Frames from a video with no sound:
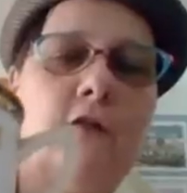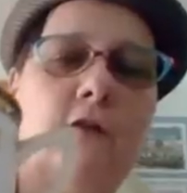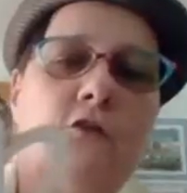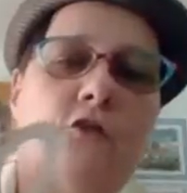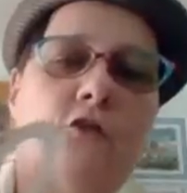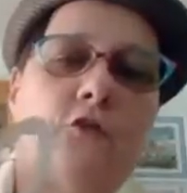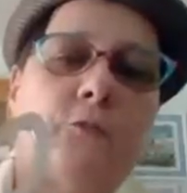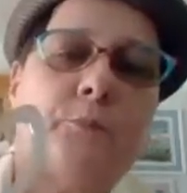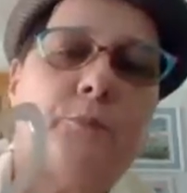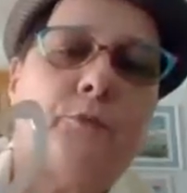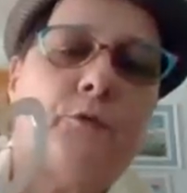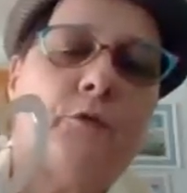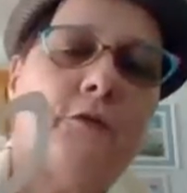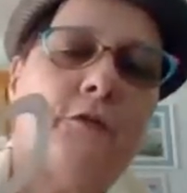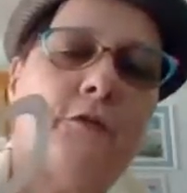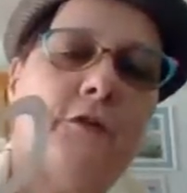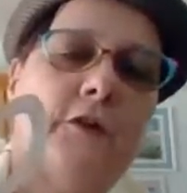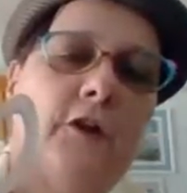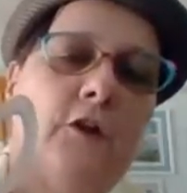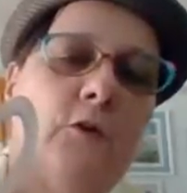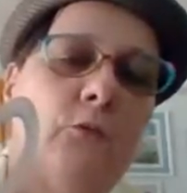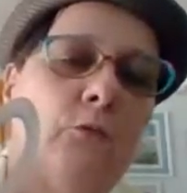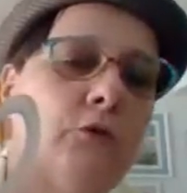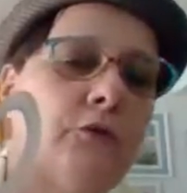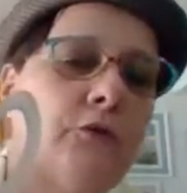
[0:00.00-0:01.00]
that this poor
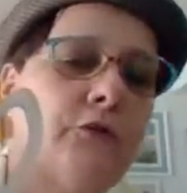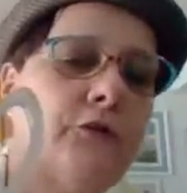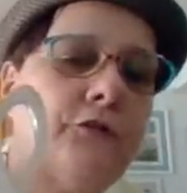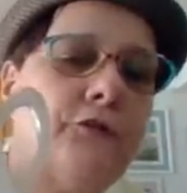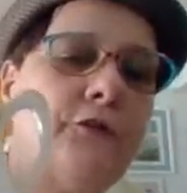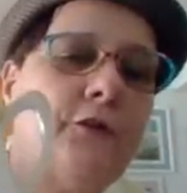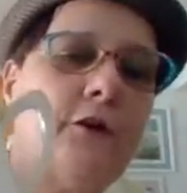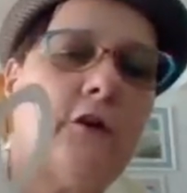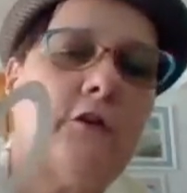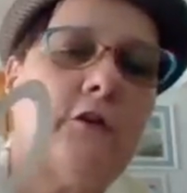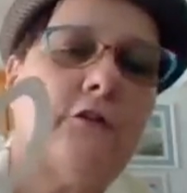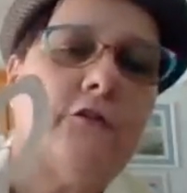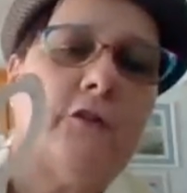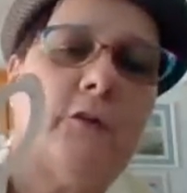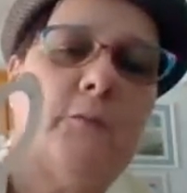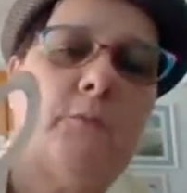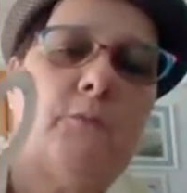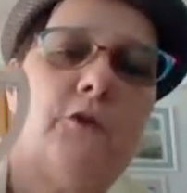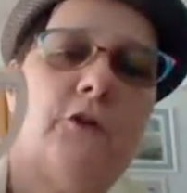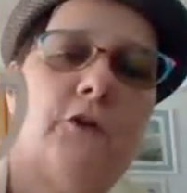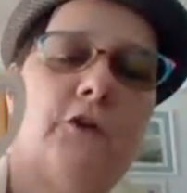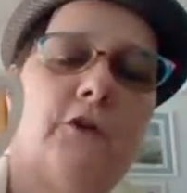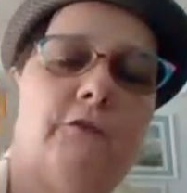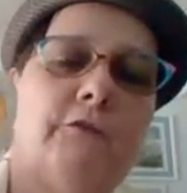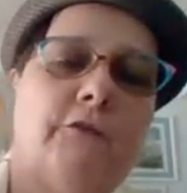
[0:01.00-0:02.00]
thing was stuck
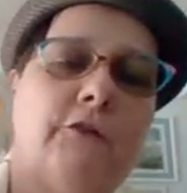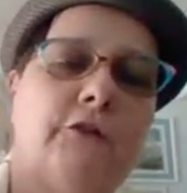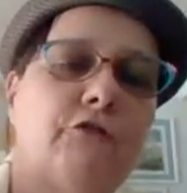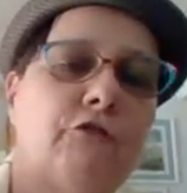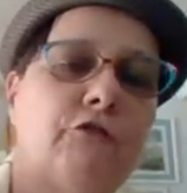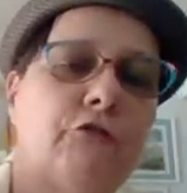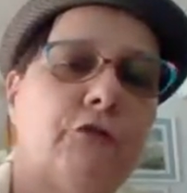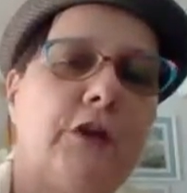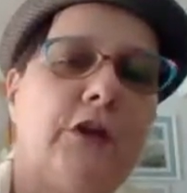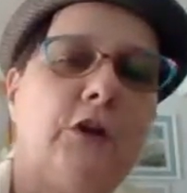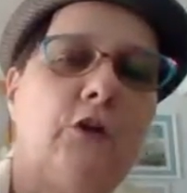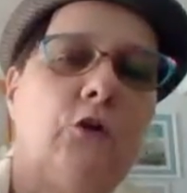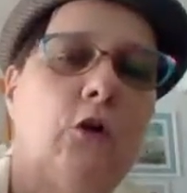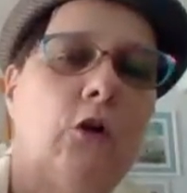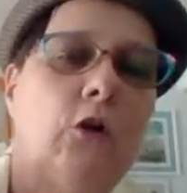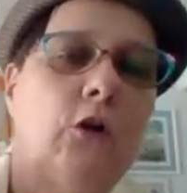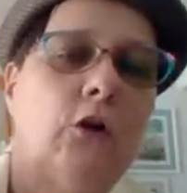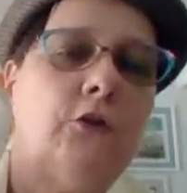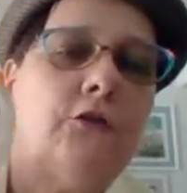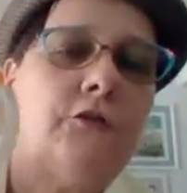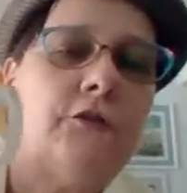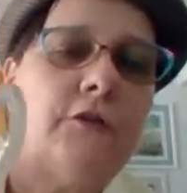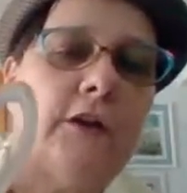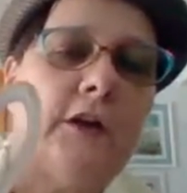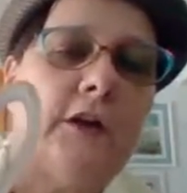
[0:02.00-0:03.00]
somewhere in a vitrine all
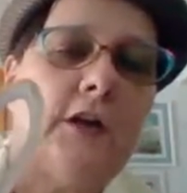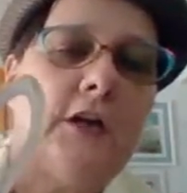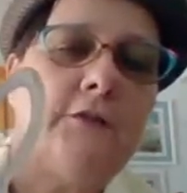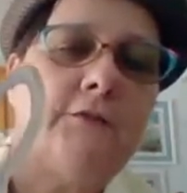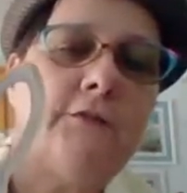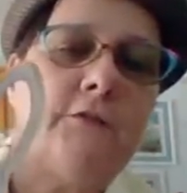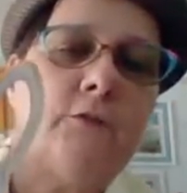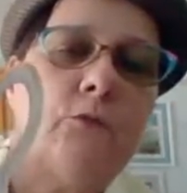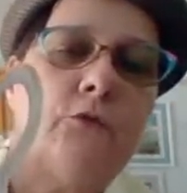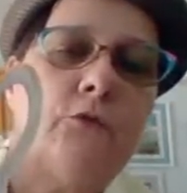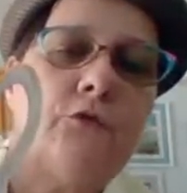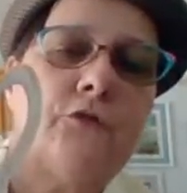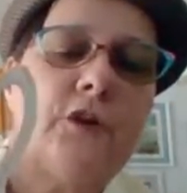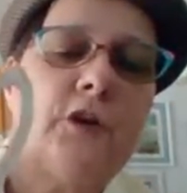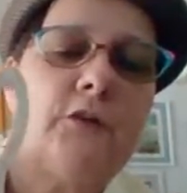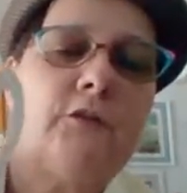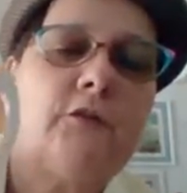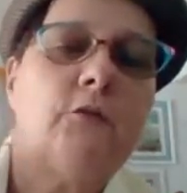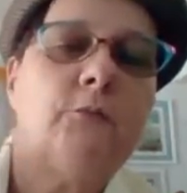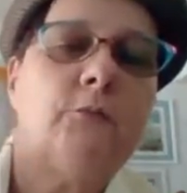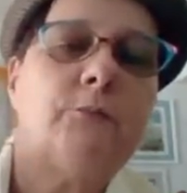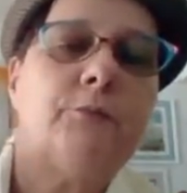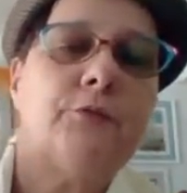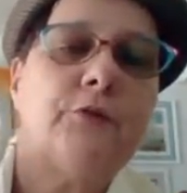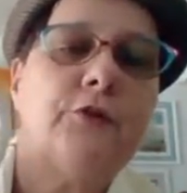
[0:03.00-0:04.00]
its life and was
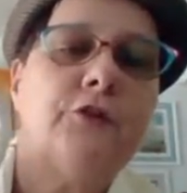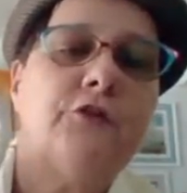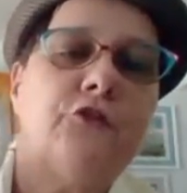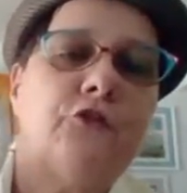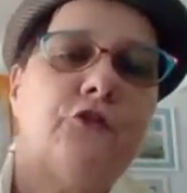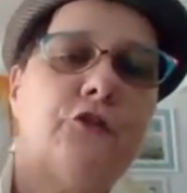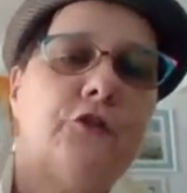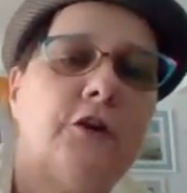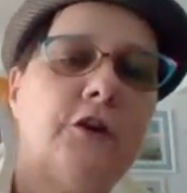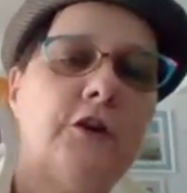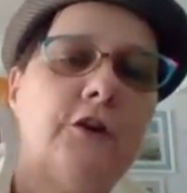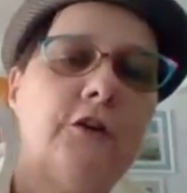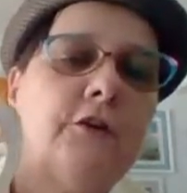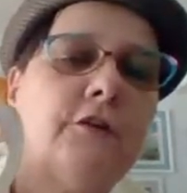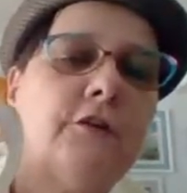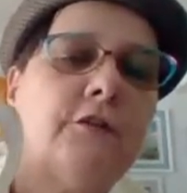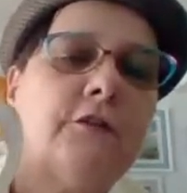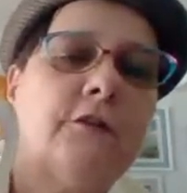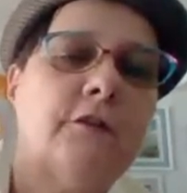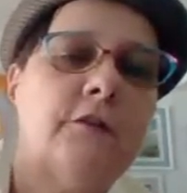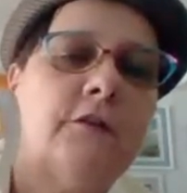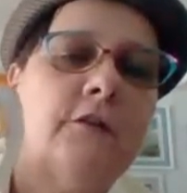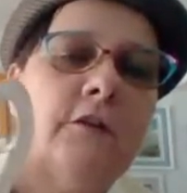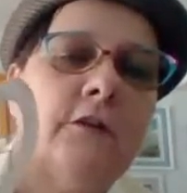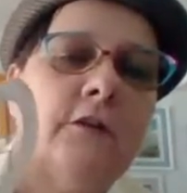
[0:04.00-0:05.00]
never appreciated.
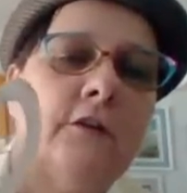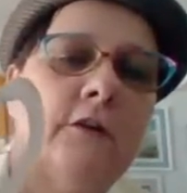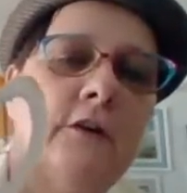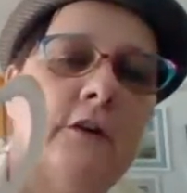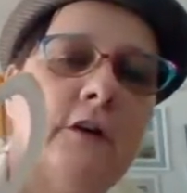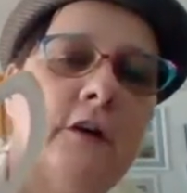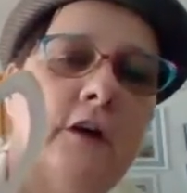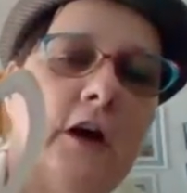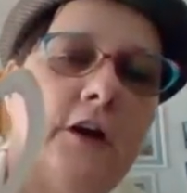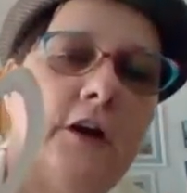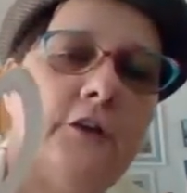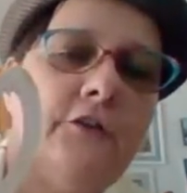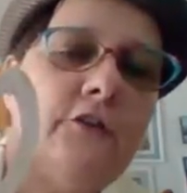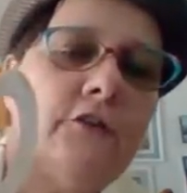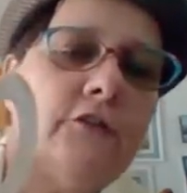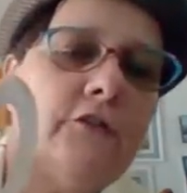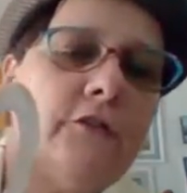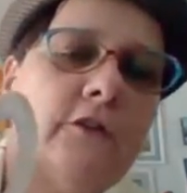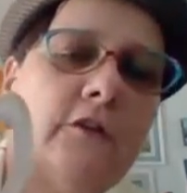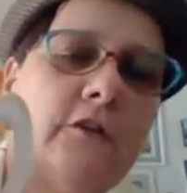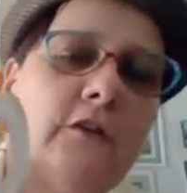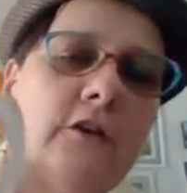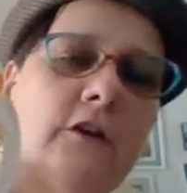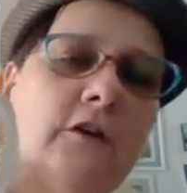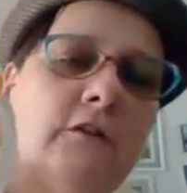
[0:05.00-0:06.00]
I
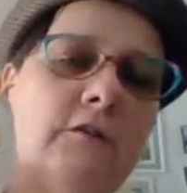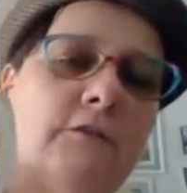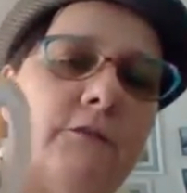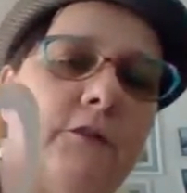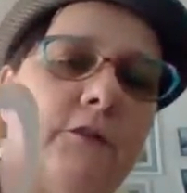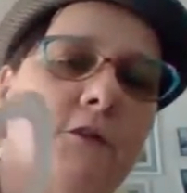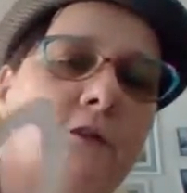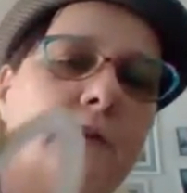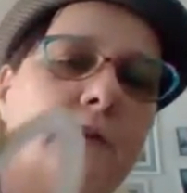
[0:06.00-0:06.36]
just love the